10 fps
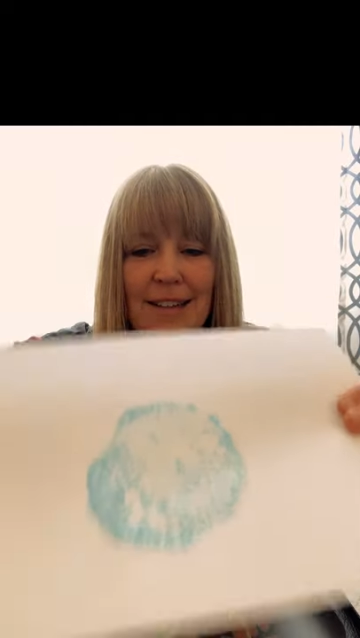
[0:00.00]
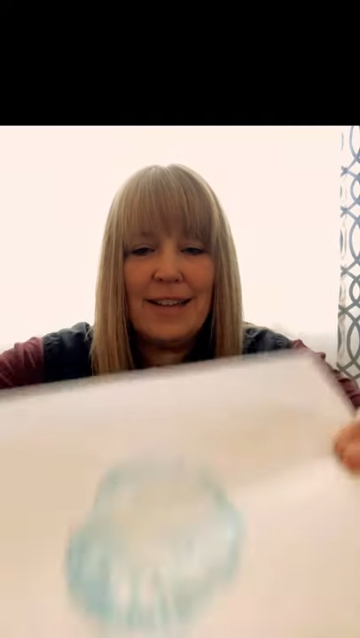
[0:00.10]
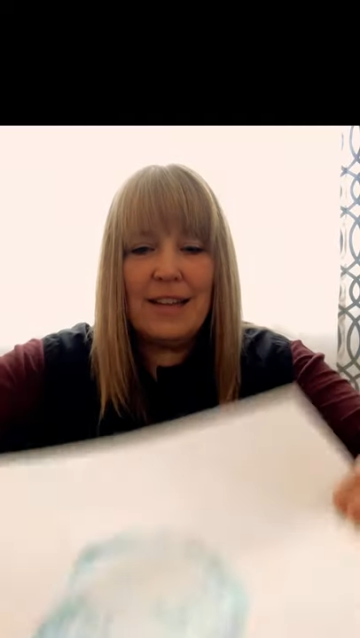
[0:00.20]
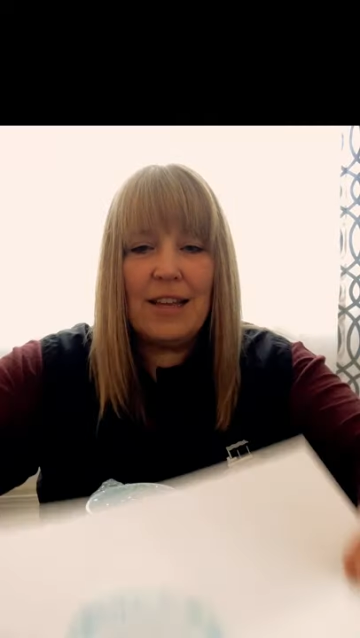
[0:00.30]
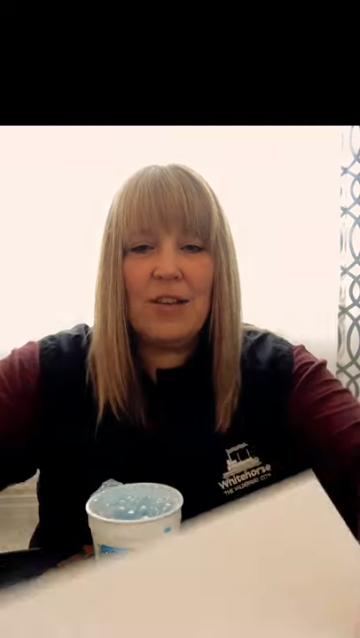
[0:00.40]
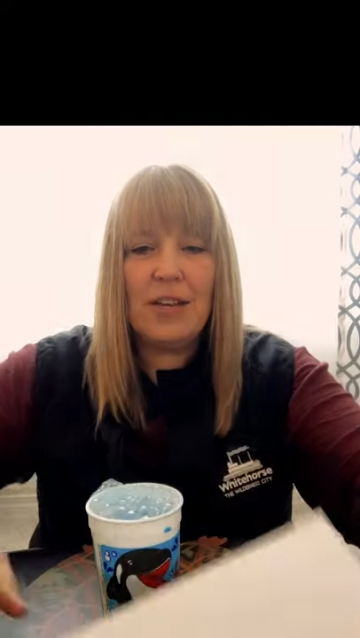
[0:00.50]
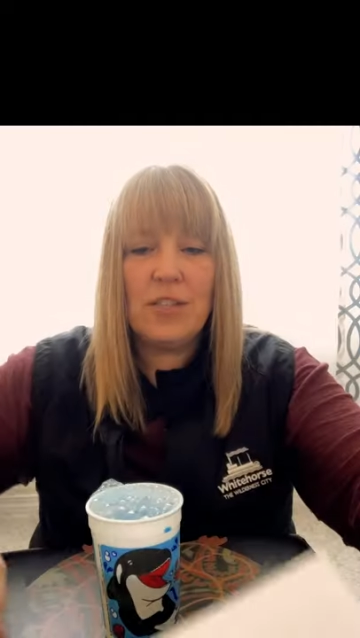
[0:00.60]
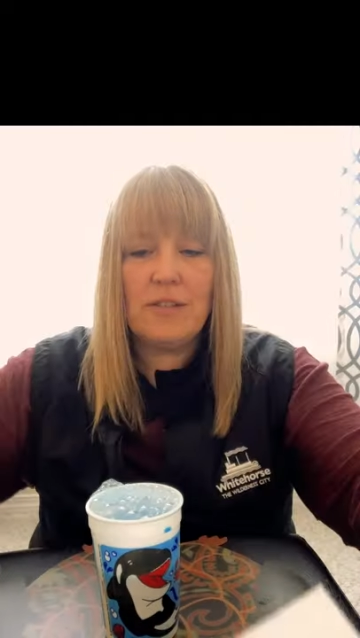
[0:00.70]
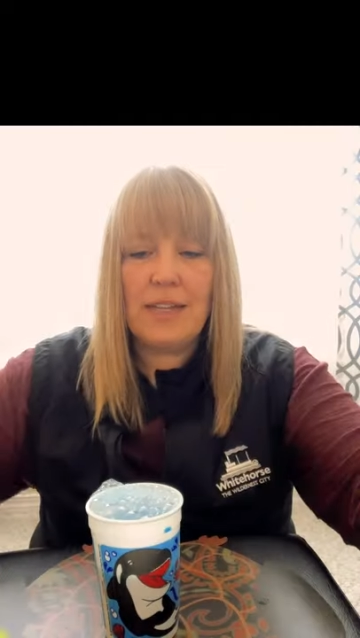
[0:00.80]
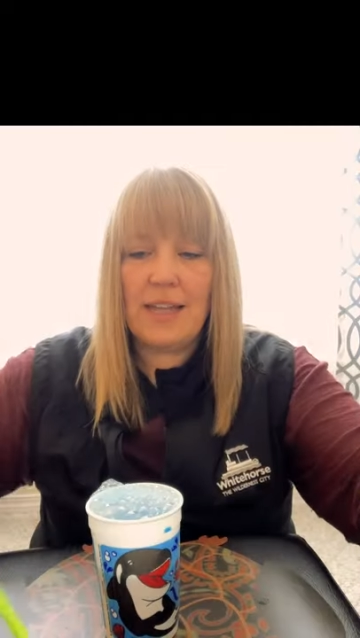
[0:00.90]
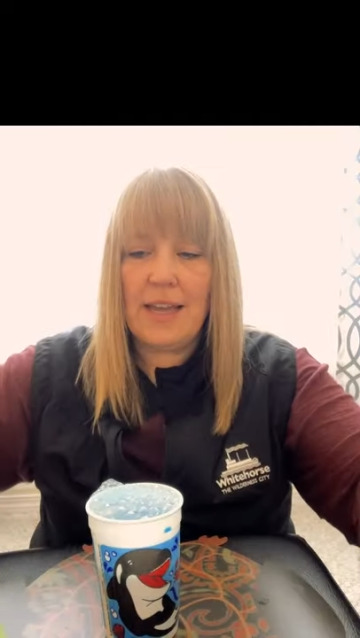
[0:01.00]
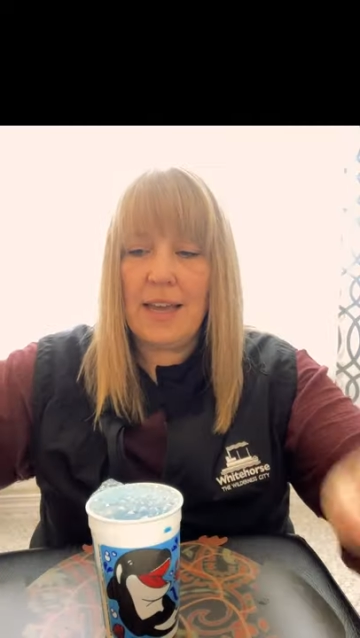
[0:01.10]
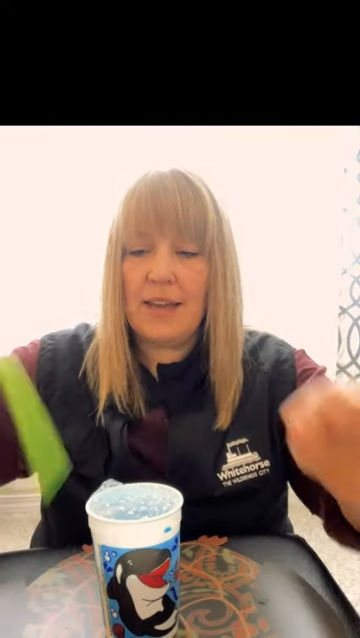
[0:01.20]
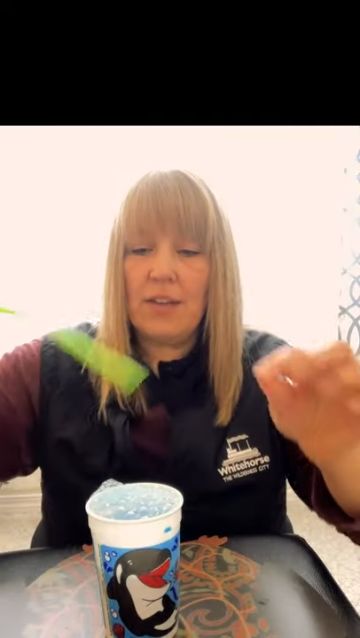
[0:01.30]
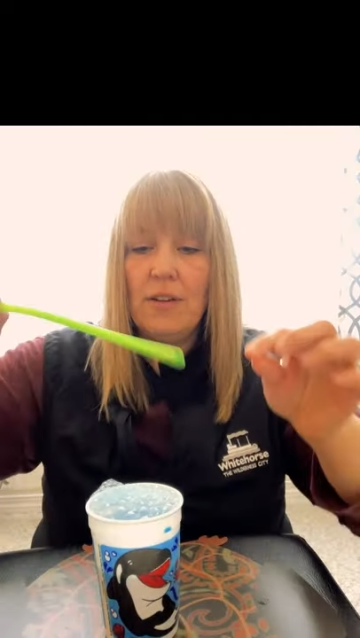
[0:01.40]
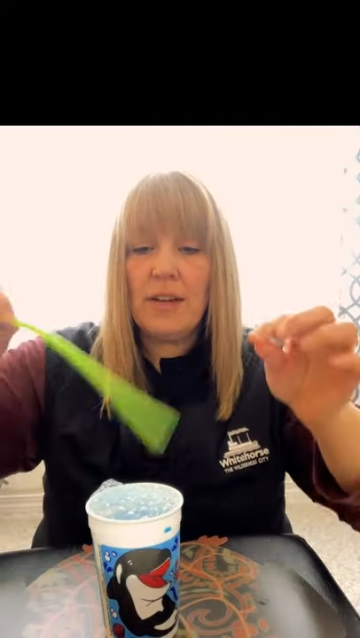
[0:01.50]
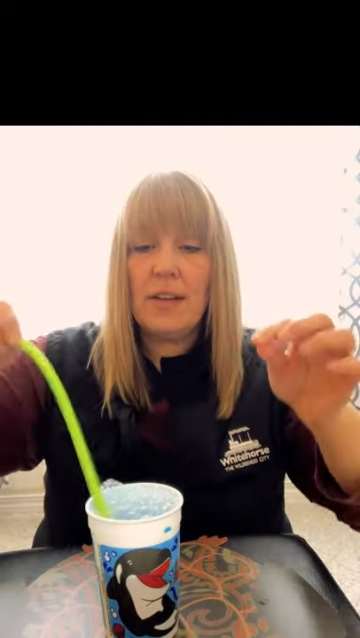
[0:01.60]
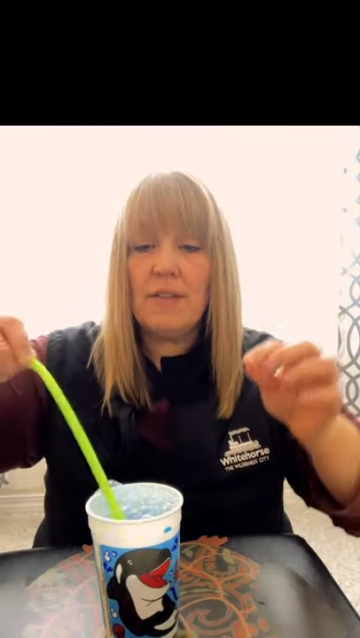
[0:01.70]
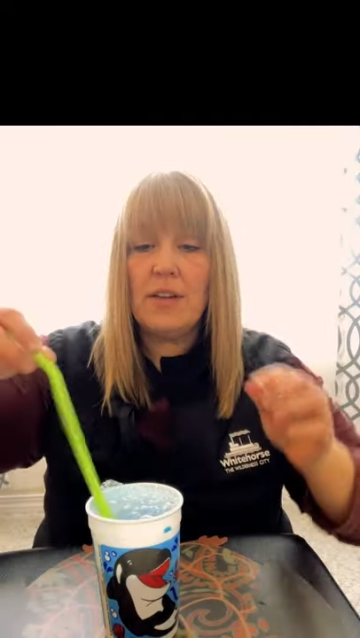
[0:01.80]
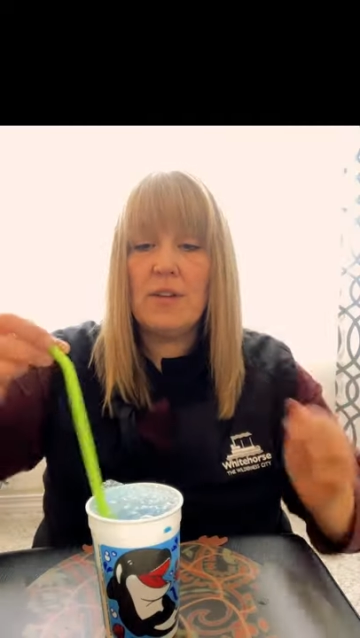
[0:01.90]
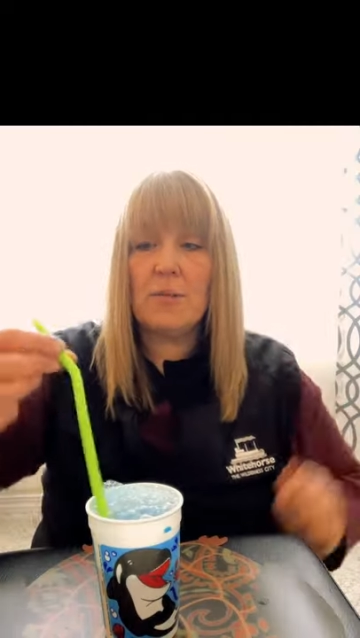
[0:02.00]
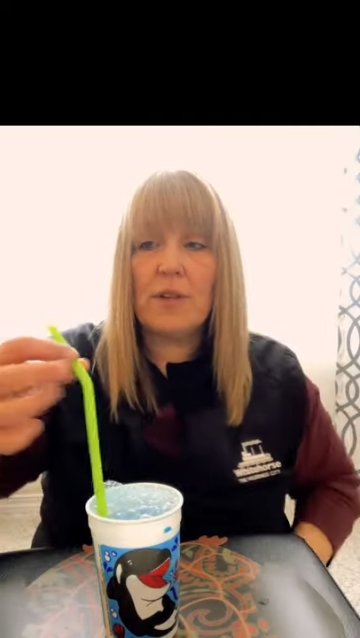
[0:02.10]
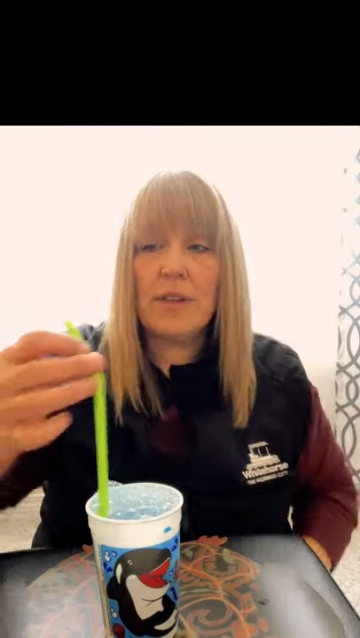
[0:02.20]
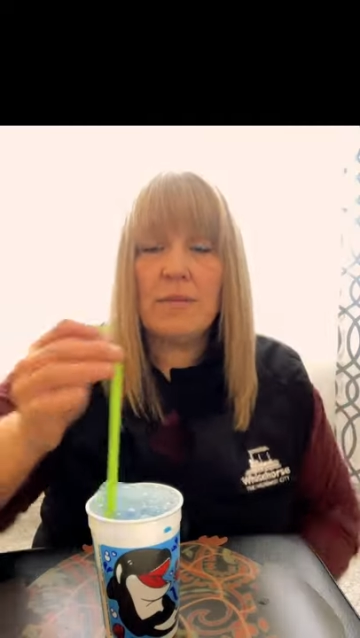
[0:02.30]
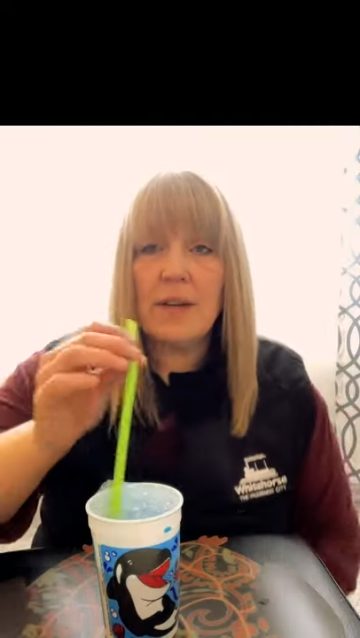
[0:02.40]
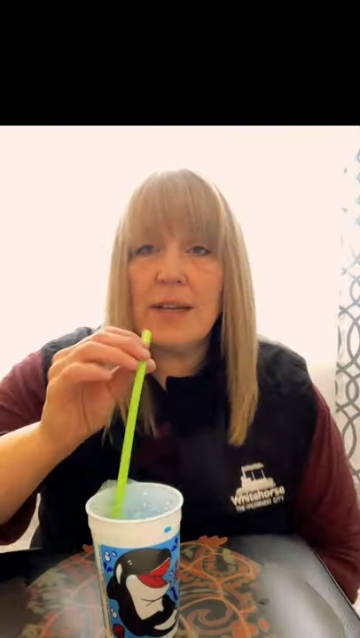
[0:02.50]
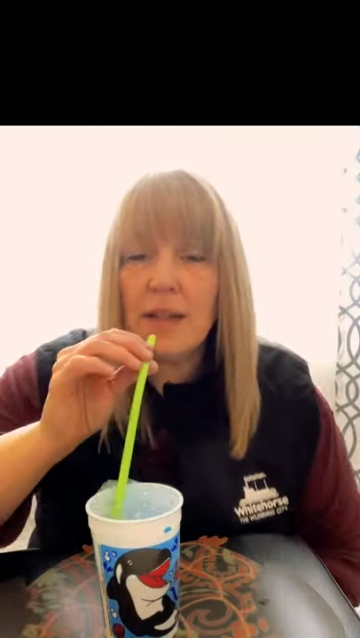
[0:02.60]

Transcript: And then you can do it again and you can even use more than one